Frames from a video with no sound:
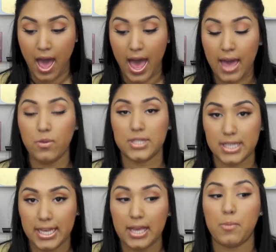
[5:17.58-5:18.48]
I
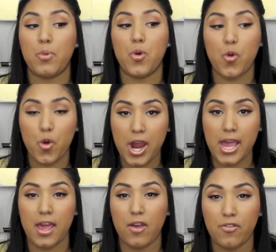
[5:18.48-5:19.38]
was like
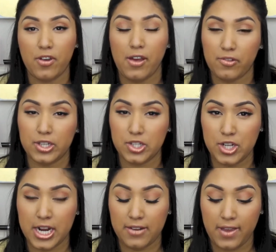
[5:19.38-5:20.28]
praying for every
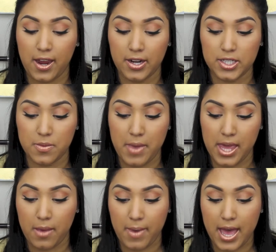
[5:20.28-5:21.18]
strand of hair to
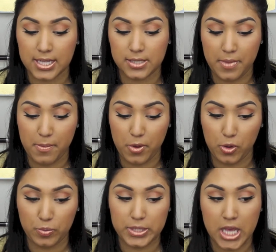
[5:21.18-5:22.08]
make it past my
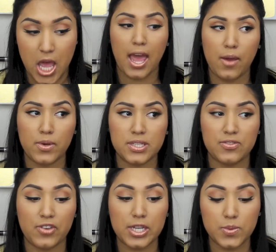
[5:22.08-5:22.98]
boobs. I
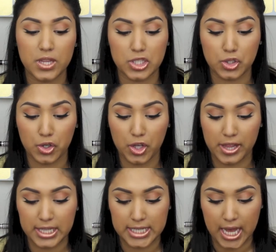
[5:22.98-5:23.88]
was friends with this girl
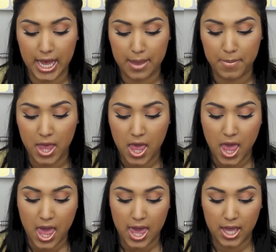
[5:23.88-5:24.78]
at the time
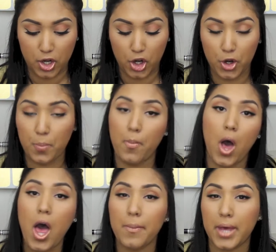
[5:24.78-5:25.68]
and her
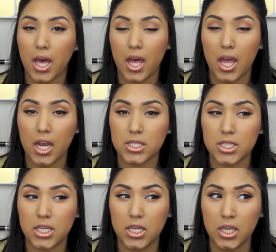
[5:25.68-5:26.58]
mom
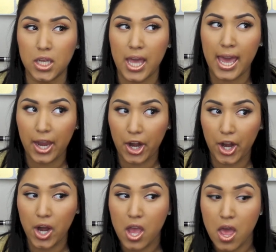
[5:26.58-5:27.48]
cut
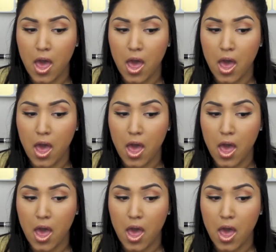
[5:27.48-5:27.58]
hair